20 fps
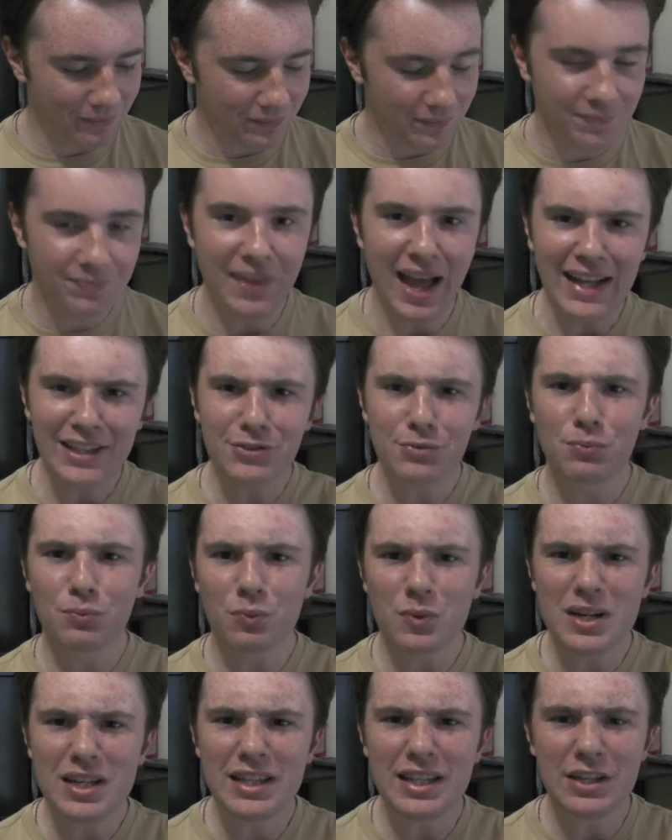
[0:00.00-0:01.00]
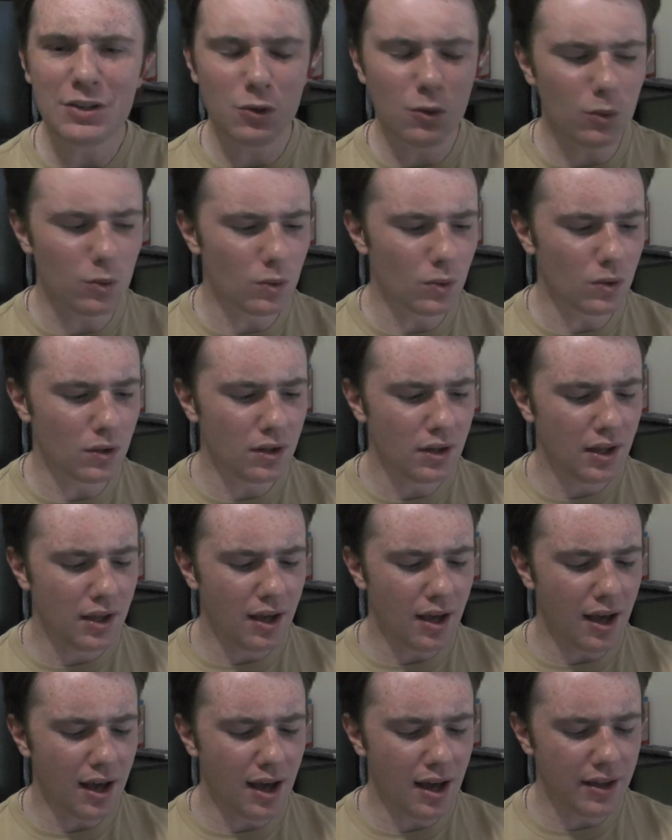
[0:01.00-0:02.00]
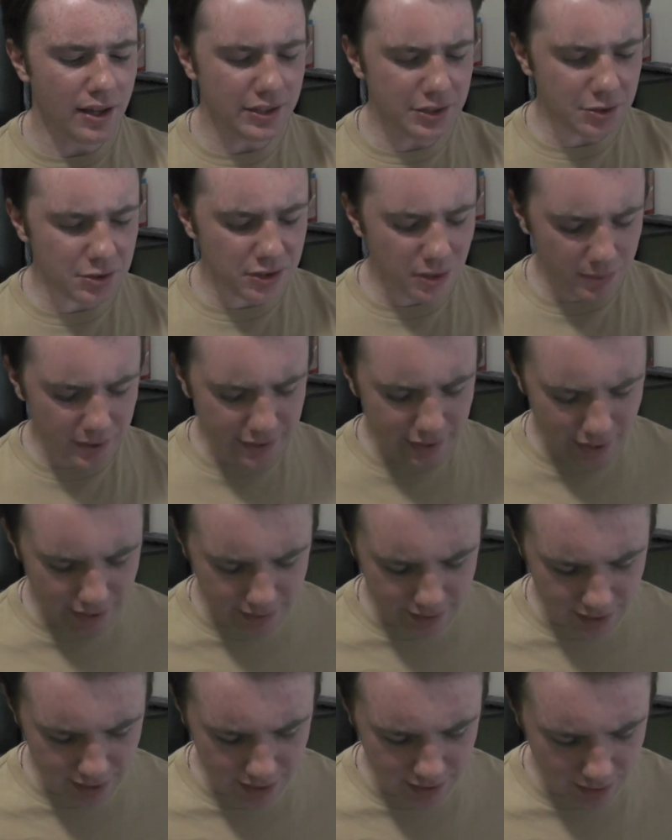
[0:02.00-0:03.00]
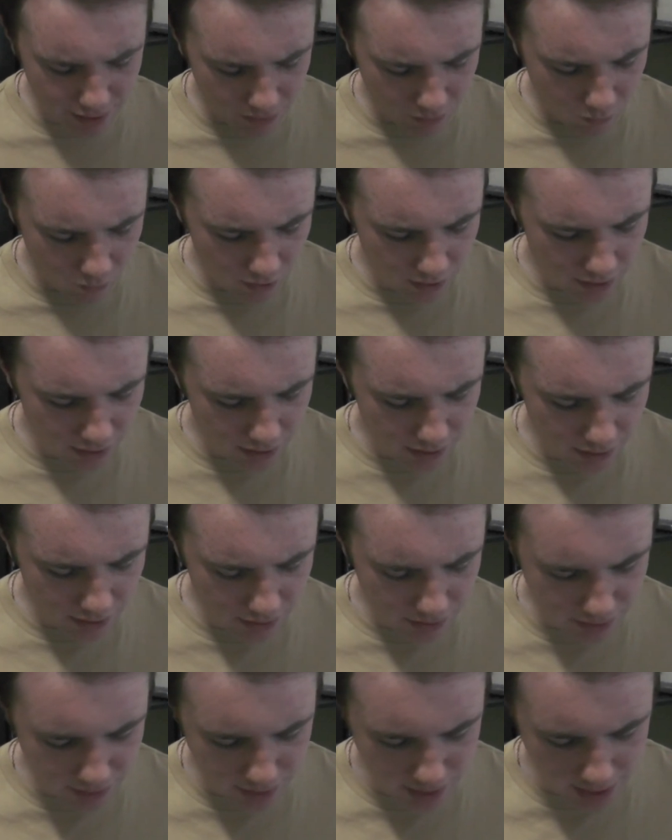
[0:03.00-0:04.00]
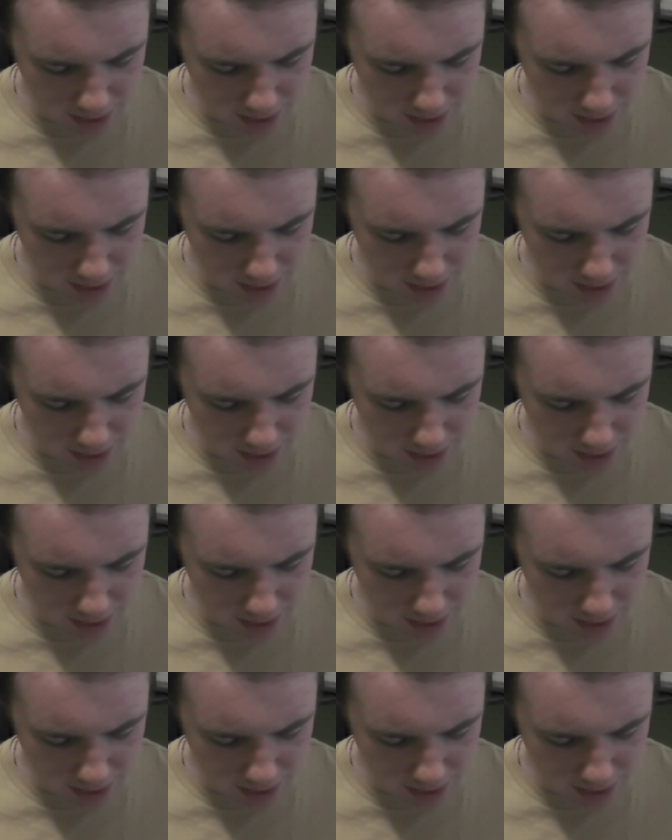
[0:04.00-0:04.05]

that's really cool. This is something that I think was